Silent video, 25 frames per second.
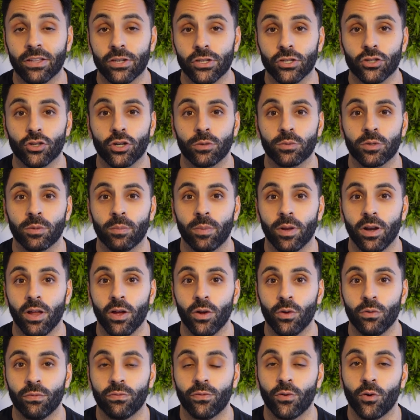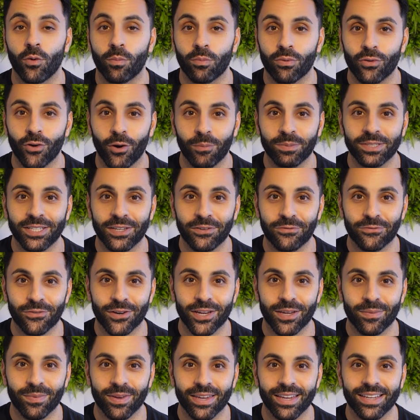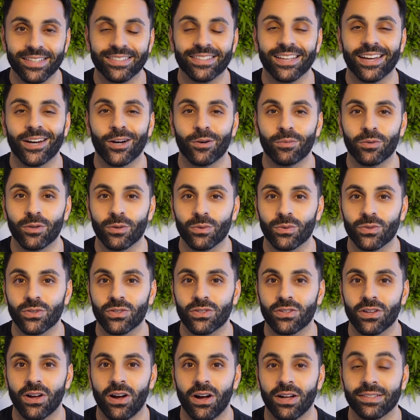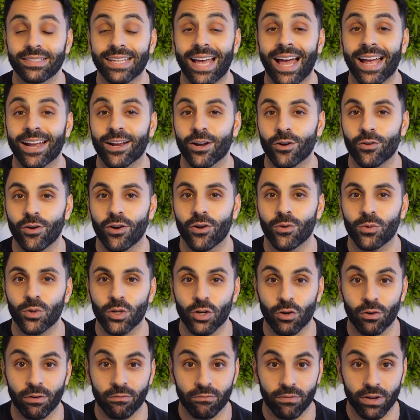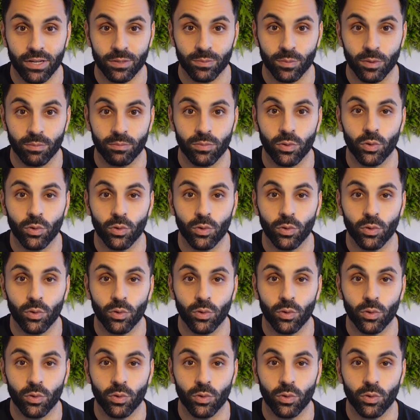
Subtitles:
the description below for property freebies to help you start and grow your investment